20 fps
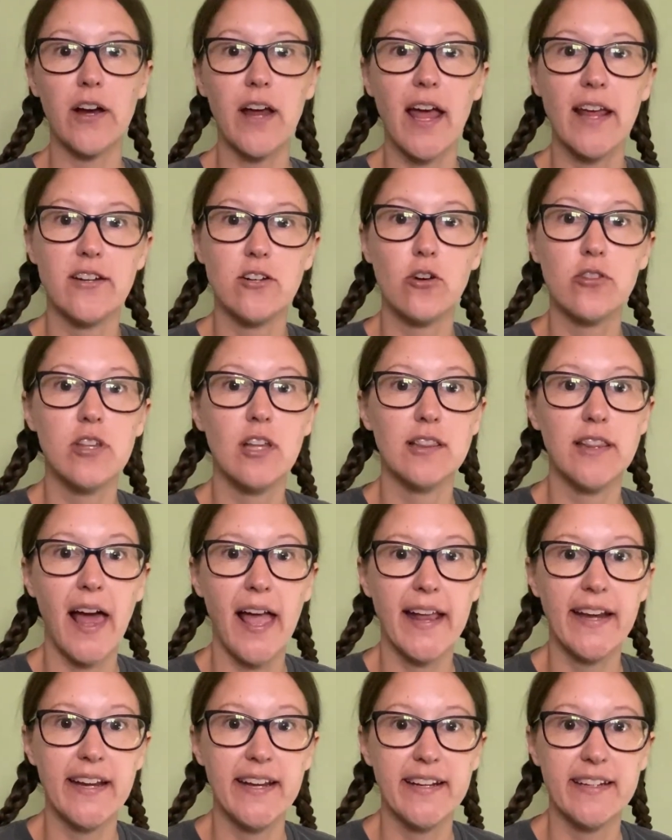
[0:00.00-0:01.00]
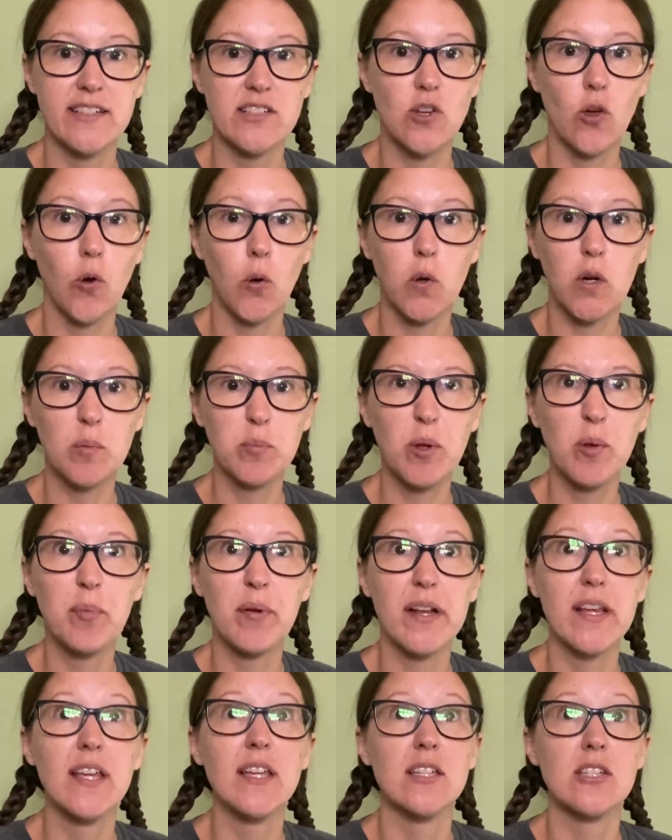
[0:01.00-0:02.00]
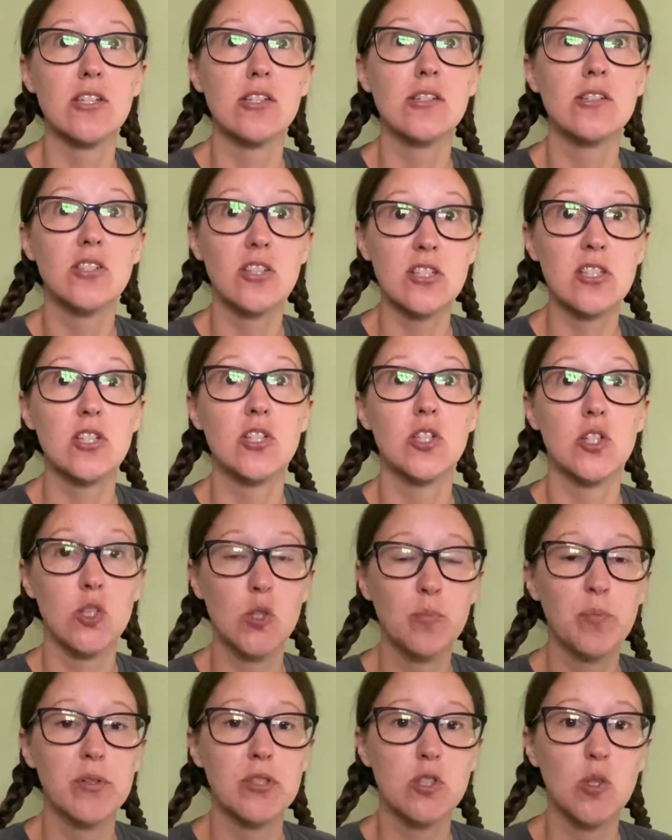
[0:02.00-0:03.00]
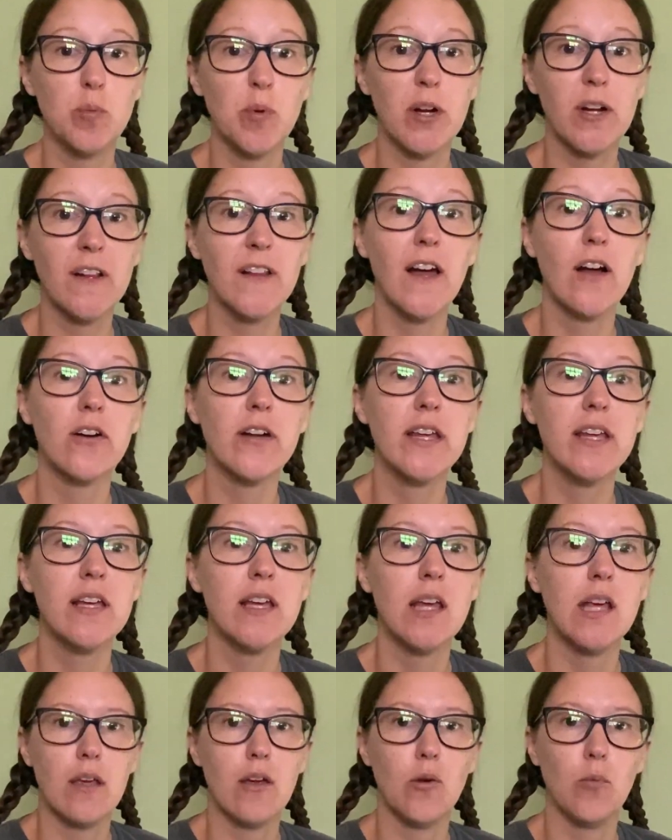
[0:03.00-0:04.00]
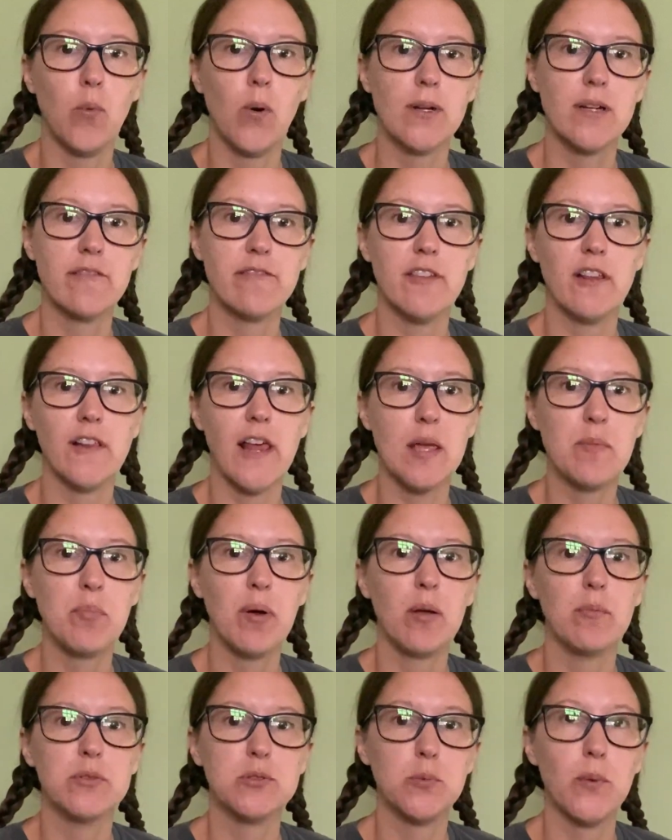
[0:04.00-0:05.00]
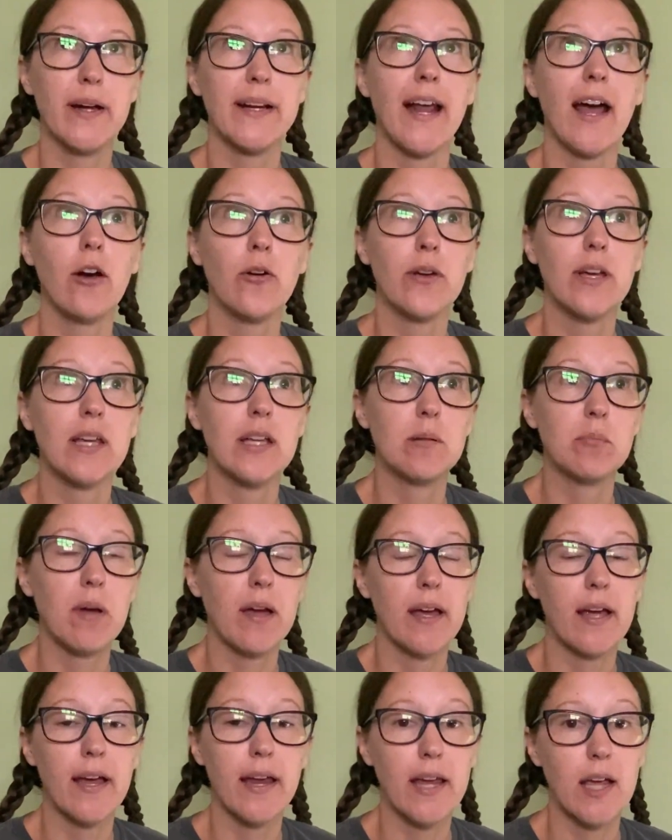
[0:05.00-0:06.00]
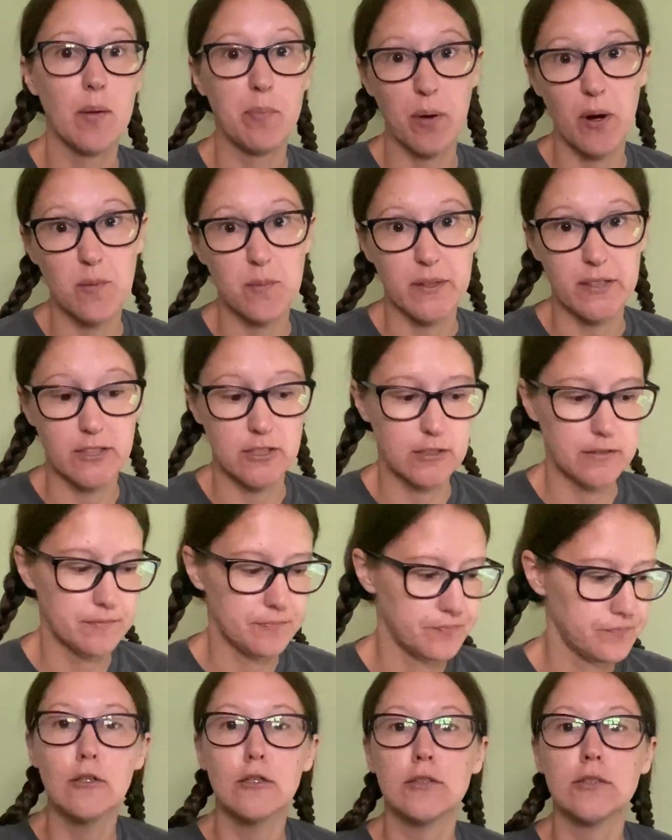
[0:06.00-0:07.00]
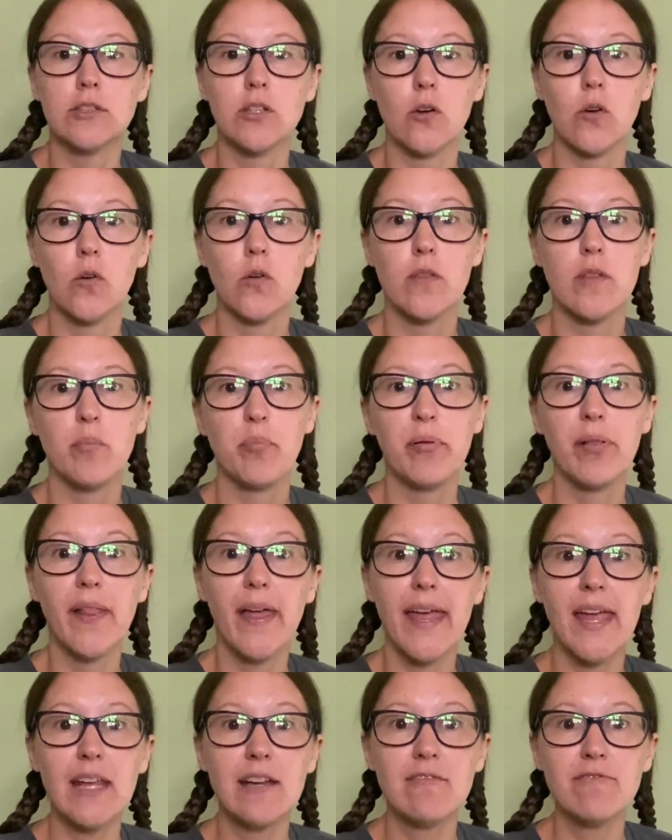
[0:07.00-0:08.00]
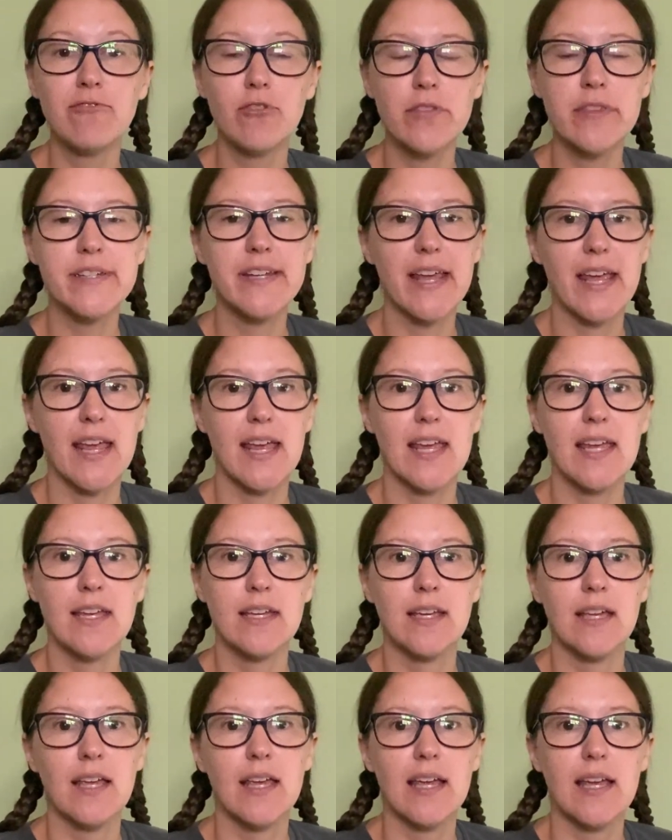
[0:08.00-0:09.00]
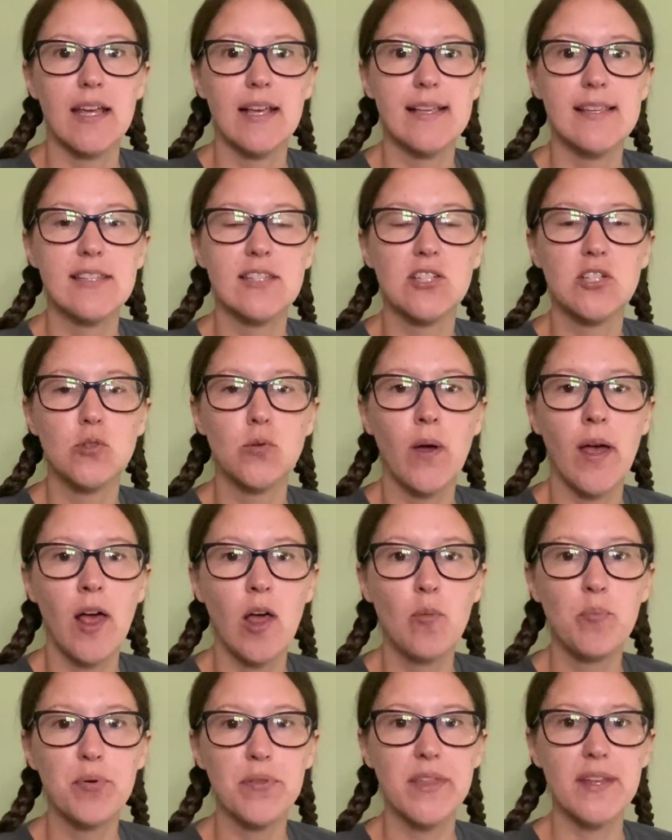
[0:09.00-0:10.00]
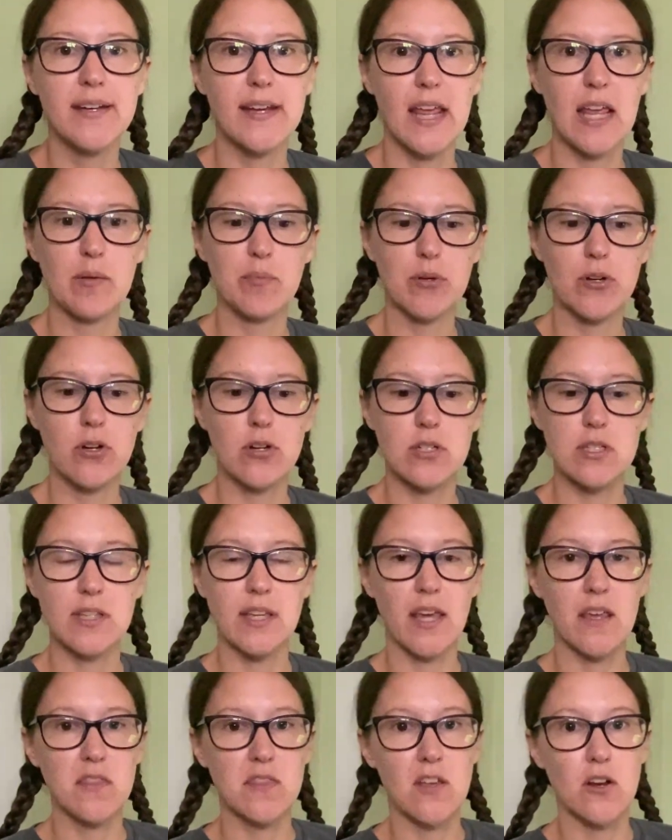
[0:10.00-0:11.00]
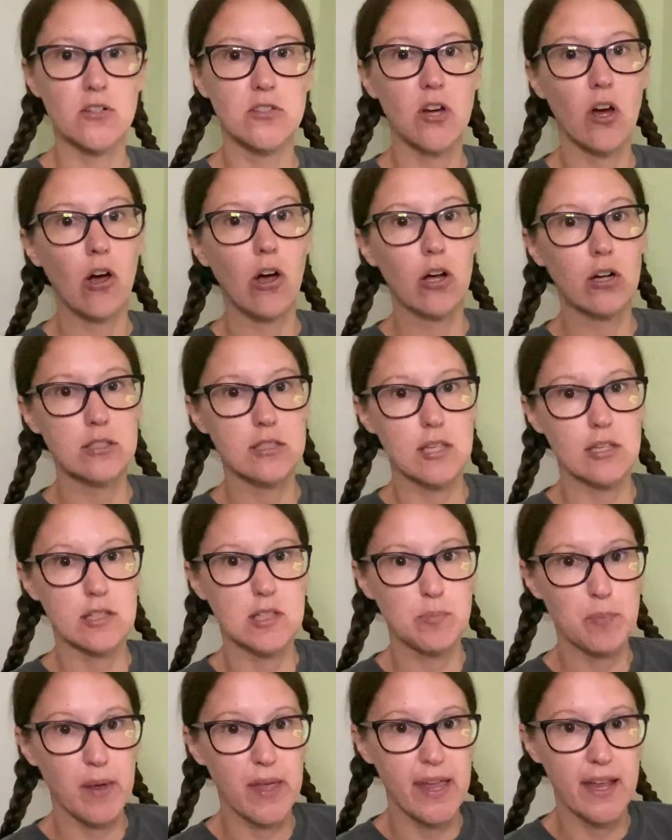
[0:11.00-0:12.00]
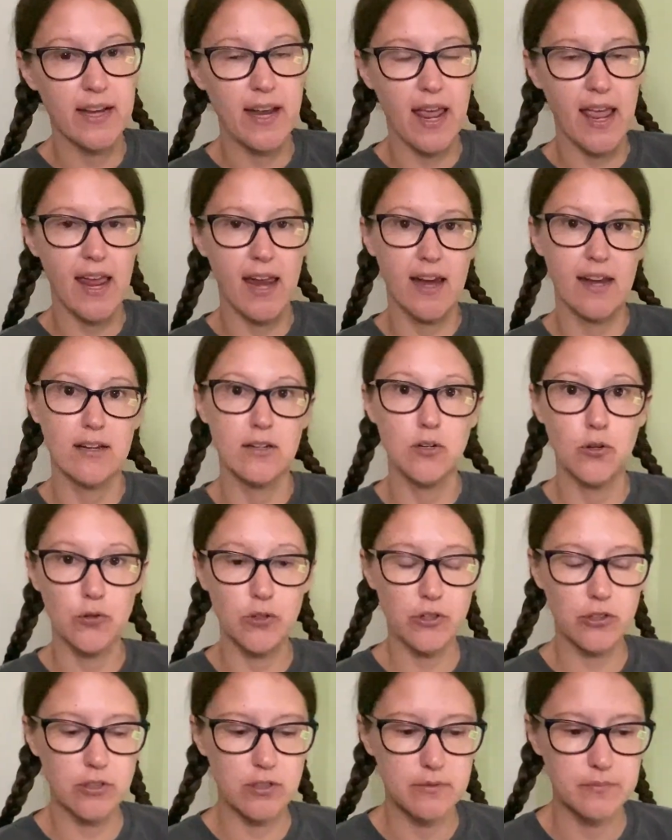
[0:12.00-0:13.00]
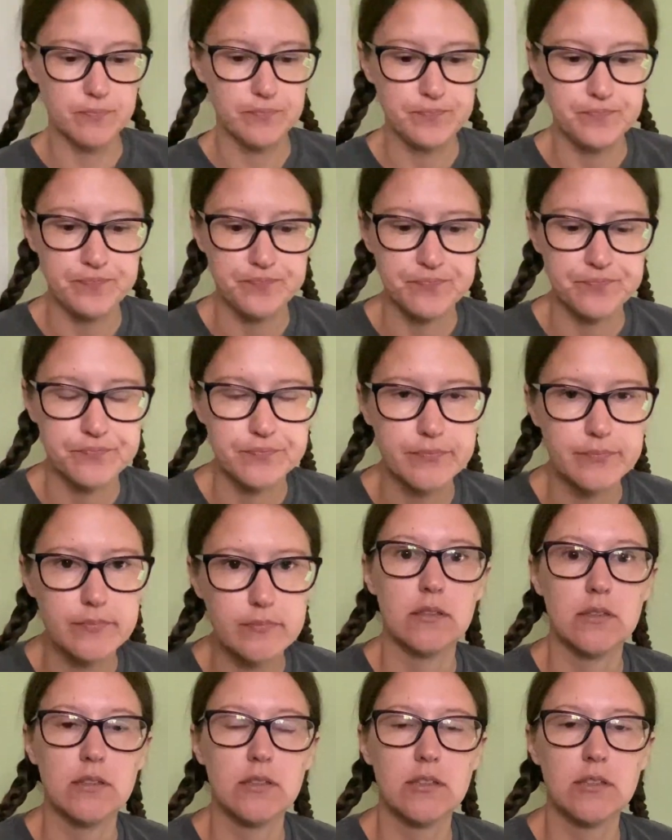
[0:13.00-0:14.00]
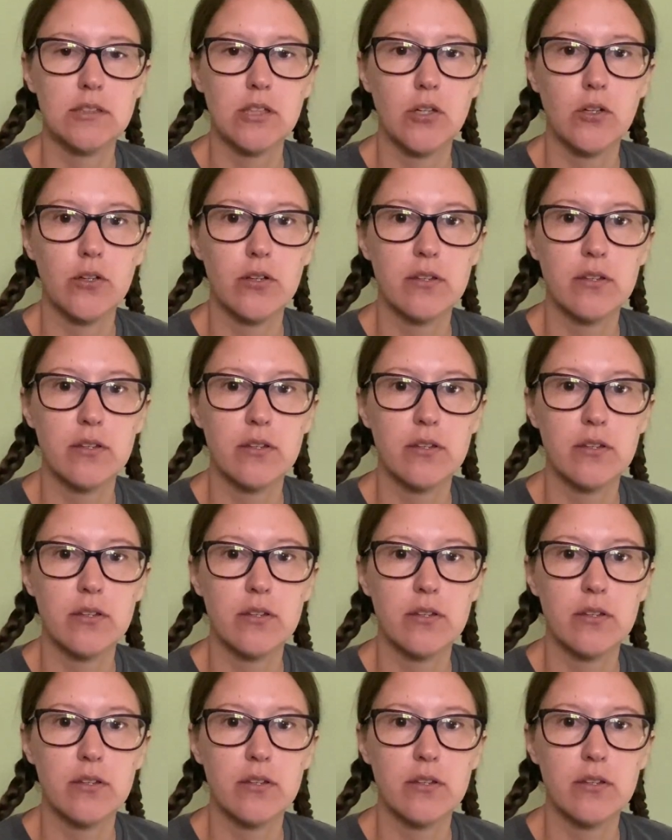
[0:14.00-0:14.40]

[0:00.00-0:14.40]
I know the lighting is horrible, but it is just super cloudy, and one of the light bulbs went out in my apartment. So the plan for the day is to help the neighbors get their dogs spayed and neutered. So